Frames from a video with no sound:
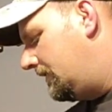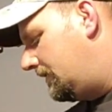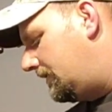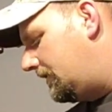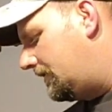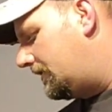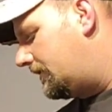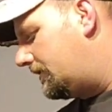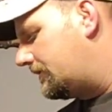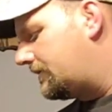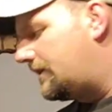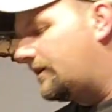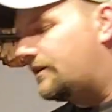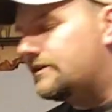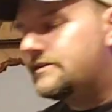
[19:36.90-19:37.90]
you know,
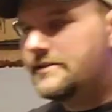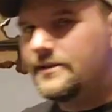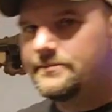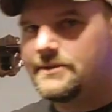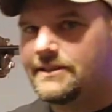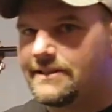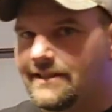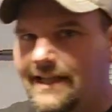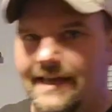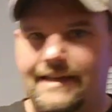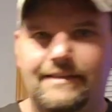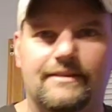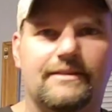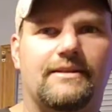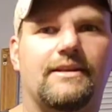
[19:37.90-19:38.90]
carry something
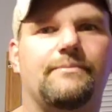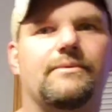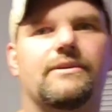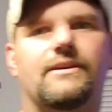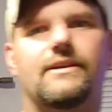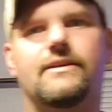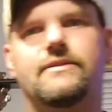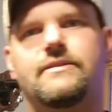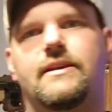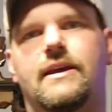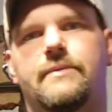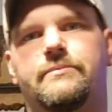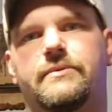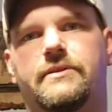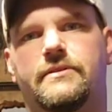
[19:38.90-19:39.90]
light to keep your kids
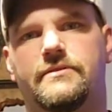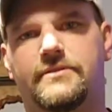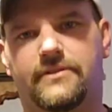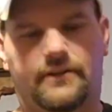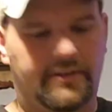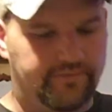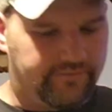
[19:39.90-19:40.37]
happy, start a